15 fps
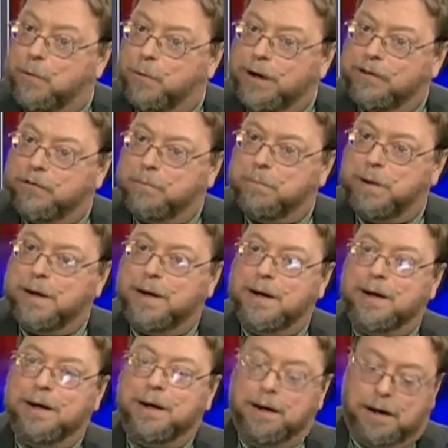Reason
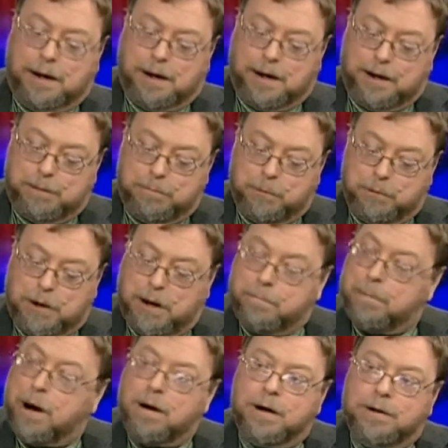being, Mullah
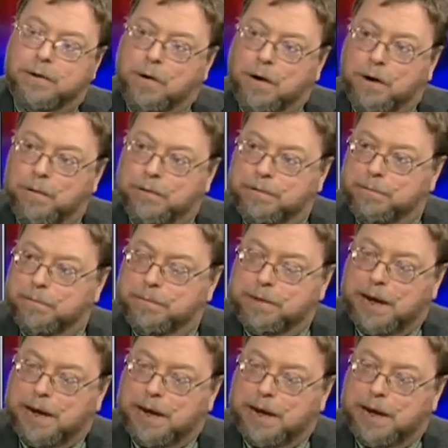Baradar was